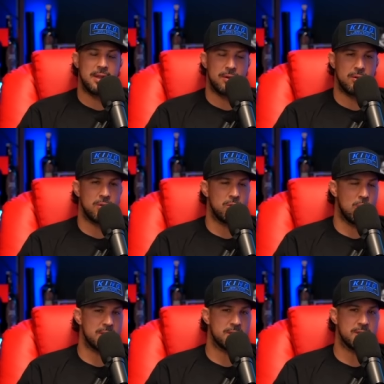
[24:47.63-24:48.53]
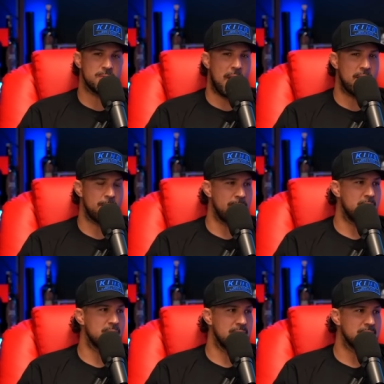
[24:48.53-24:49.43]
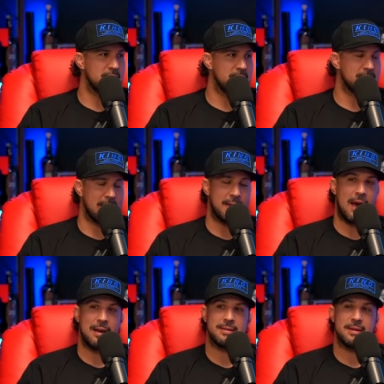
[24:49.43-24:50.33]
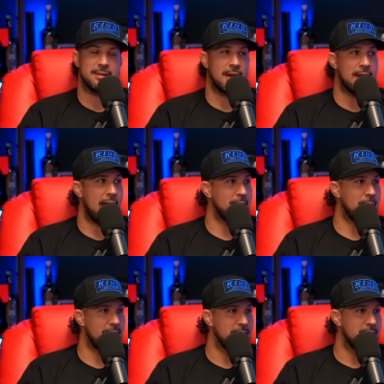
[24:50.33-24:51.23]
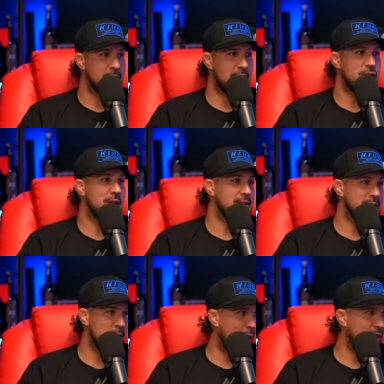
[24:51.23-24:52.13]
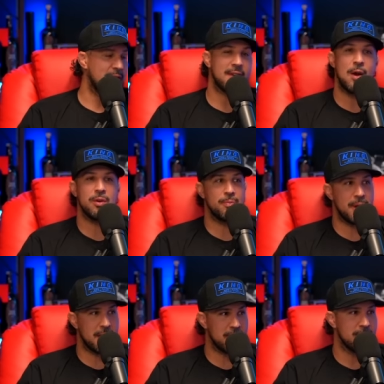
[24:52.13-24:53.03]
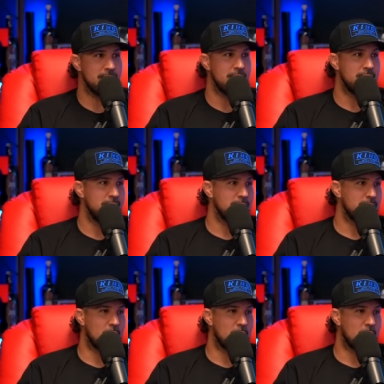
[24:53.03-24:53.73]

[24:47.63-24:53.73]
who, who wants to aspire to be who's listening. It's like God, it sounds like a nightmare. Like you can see why they sign with big, but you, but